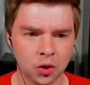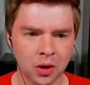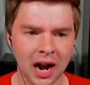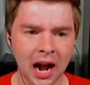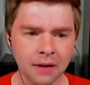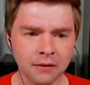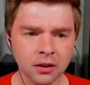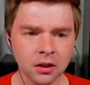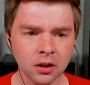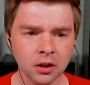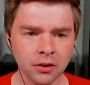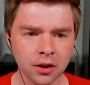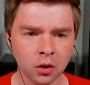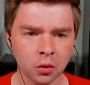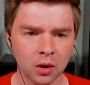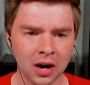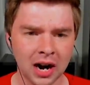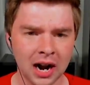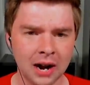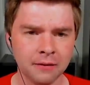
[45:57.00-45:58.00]
Traveler the
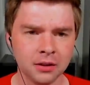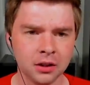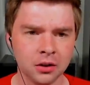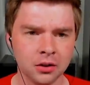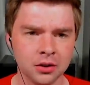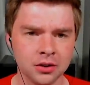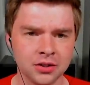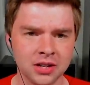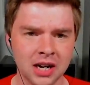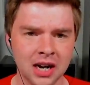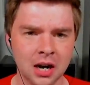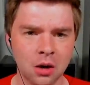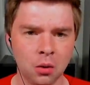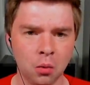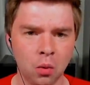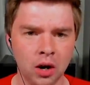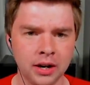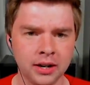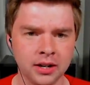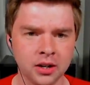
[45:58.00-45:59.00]
Graveler is not
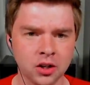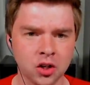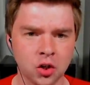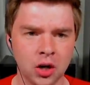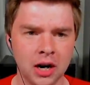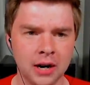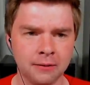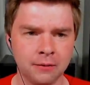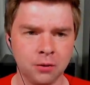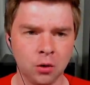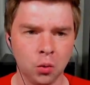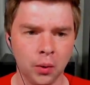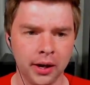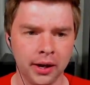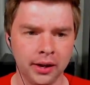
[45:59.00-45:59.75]
one to trifle